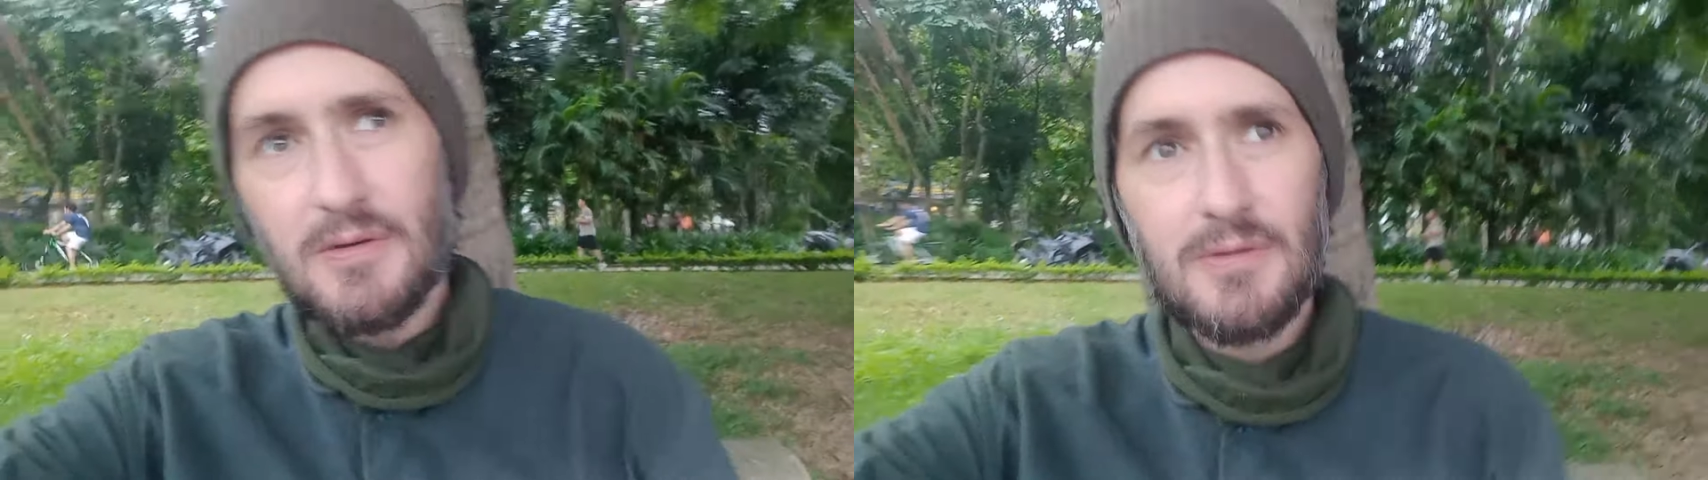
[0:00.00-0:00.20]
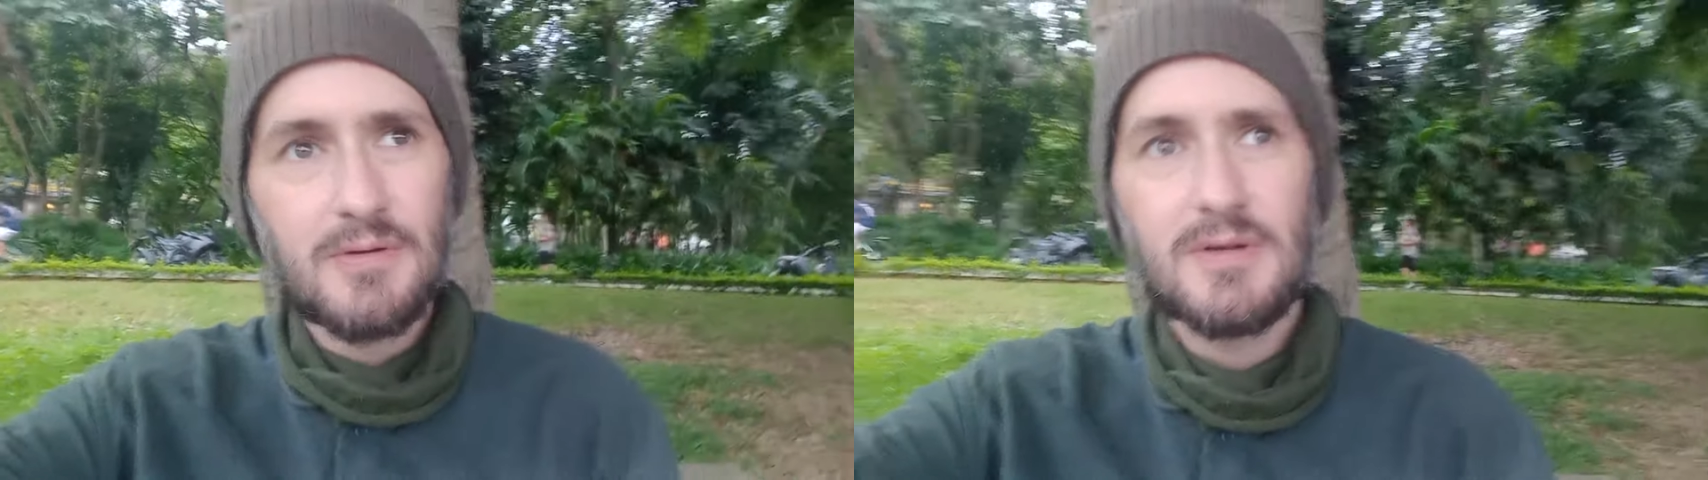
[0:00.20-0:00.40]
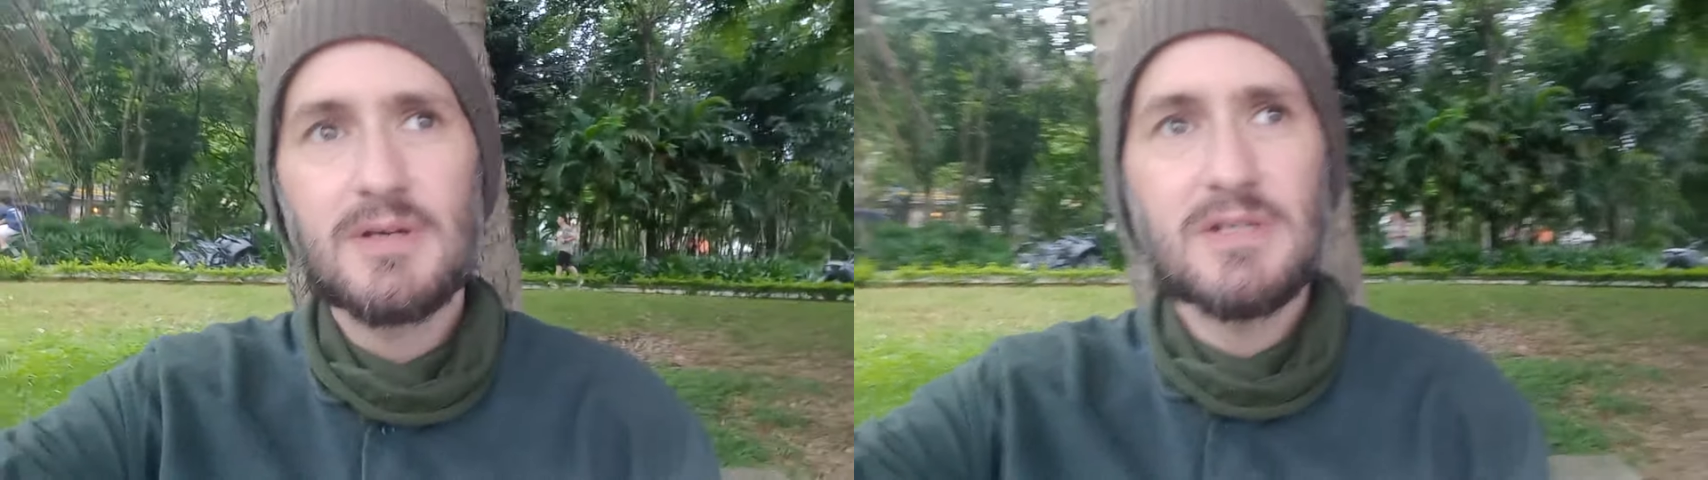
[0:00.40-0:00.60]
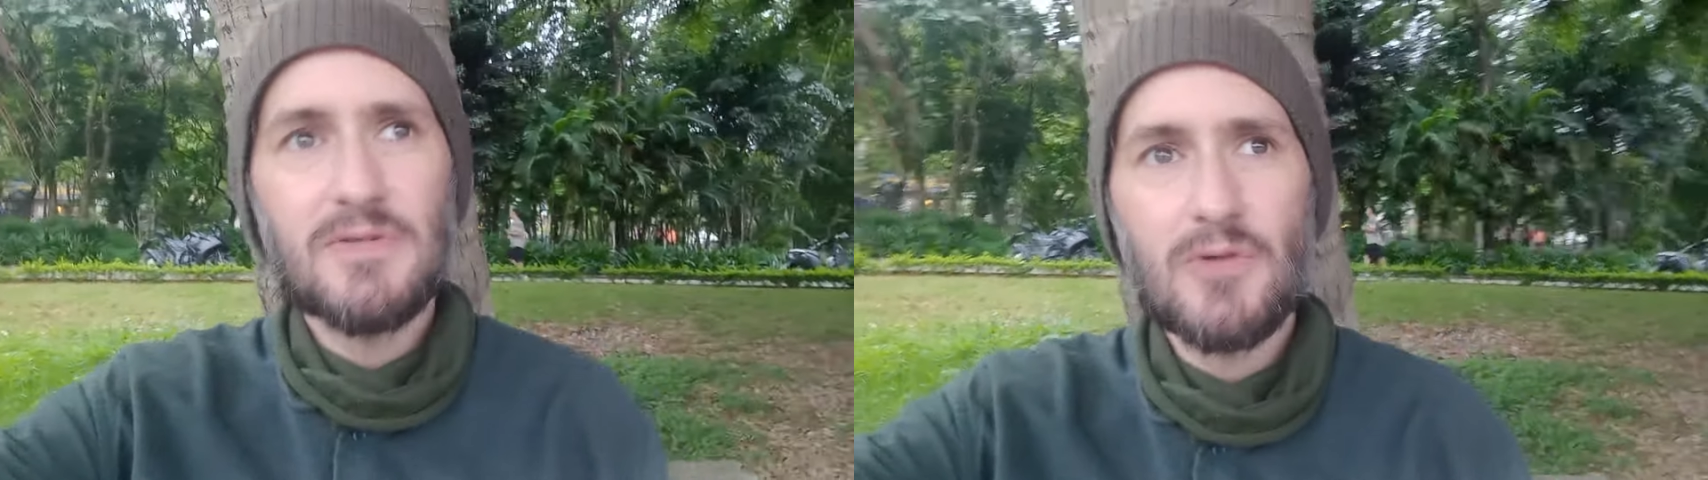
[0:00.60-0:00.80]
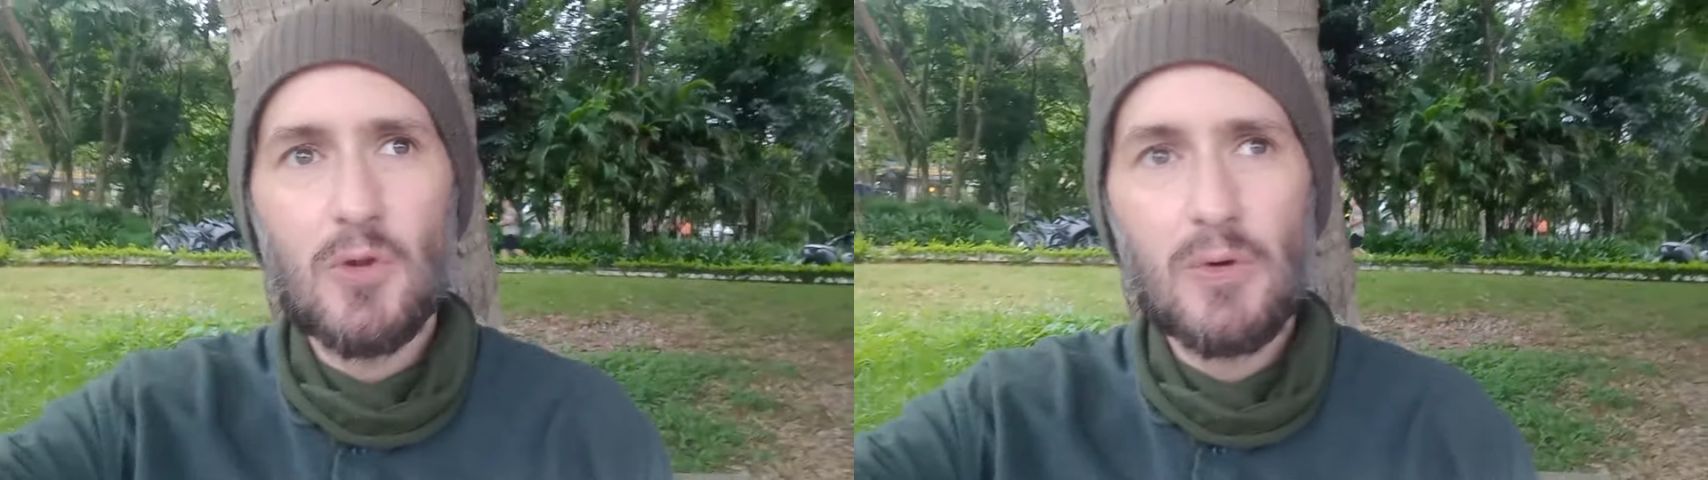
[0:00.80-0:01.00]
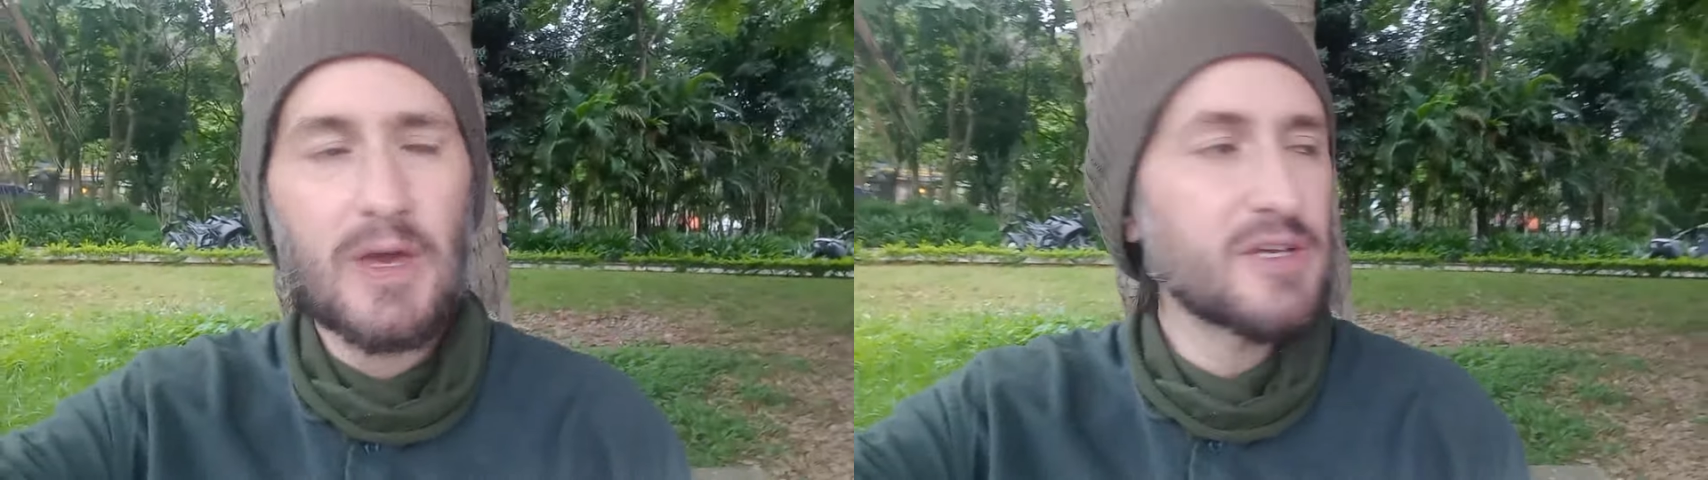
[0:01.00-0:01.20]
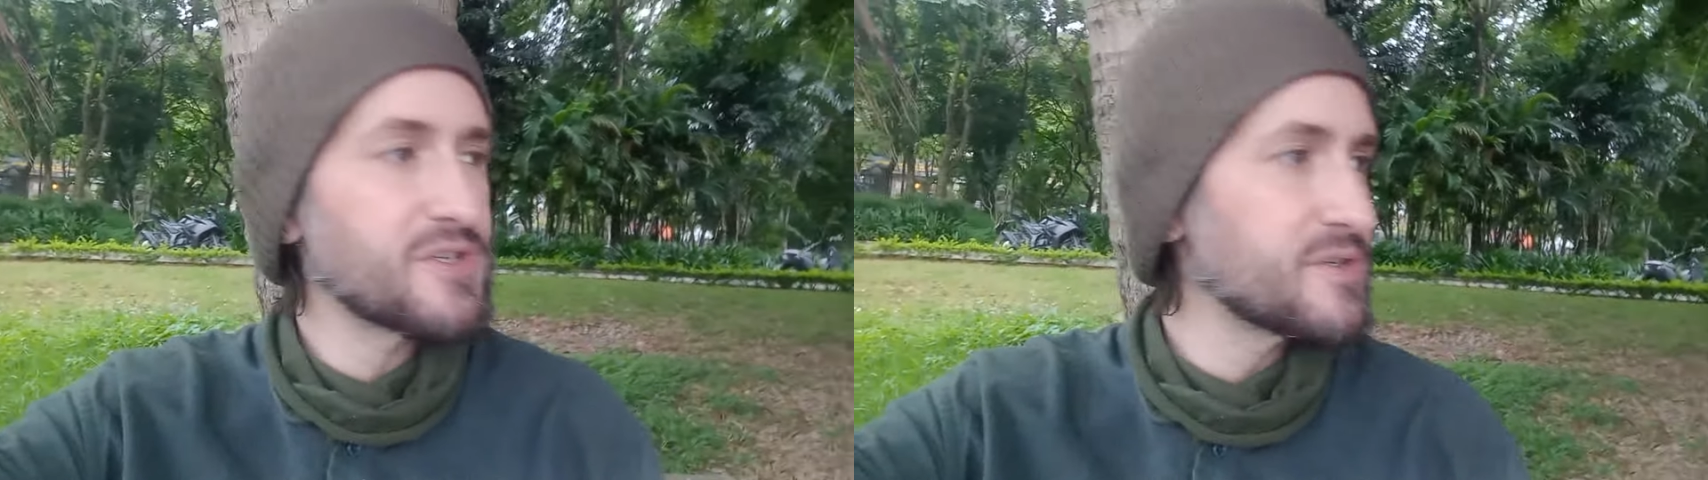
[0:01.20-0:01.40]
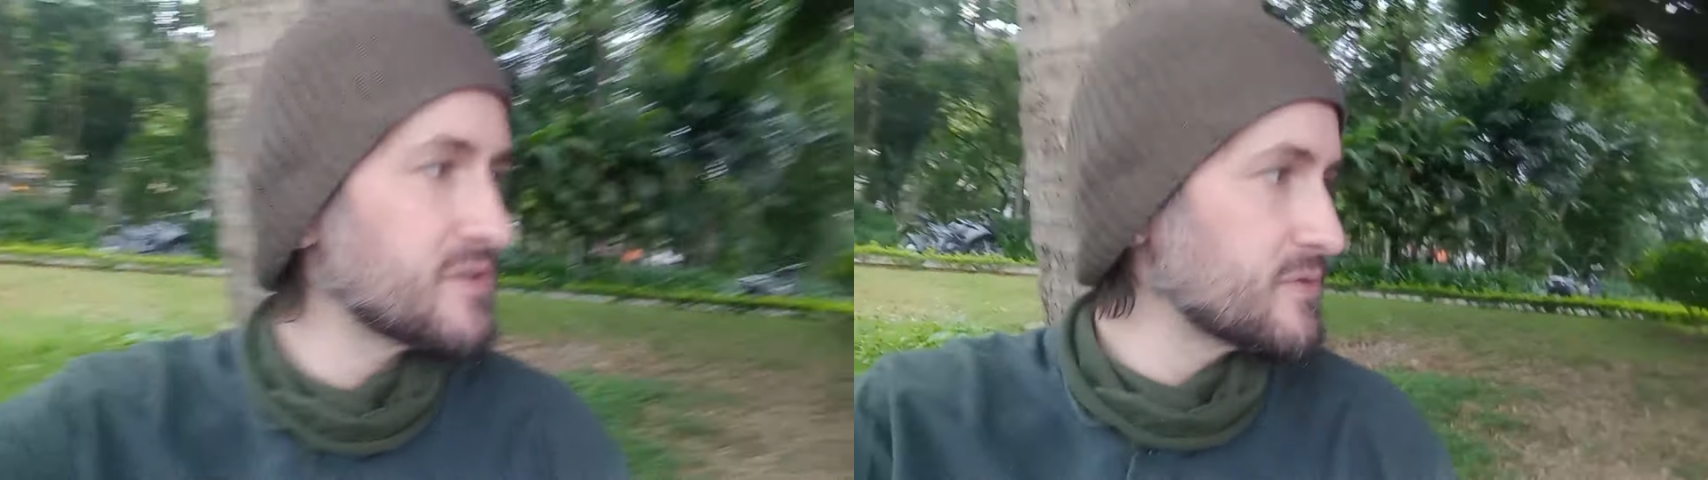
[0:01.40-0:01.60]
know, different locations.